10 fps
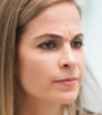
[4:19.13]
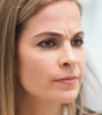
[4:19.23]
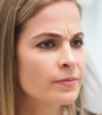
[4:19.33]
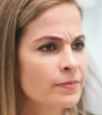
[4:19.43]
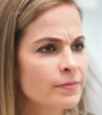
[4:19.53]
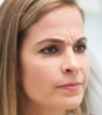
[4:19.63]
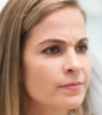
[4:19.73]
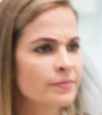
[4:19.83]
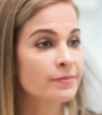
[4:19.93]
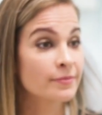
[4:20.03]
Yeah, so I would
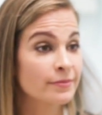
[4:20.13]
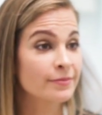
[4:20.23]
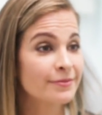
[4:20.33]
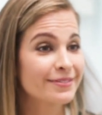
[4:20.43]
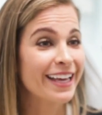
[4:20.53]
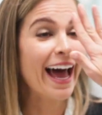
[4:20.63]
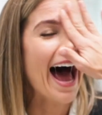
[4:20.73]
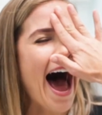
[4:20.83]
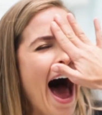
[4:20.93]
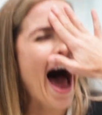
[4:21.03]
say, oh my gosh, we got to
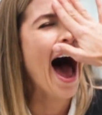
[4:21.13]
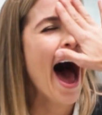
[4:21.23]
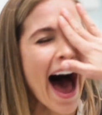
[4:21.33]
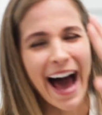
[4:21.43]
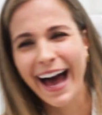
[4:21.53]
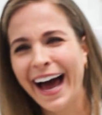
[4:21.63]
treat this right here.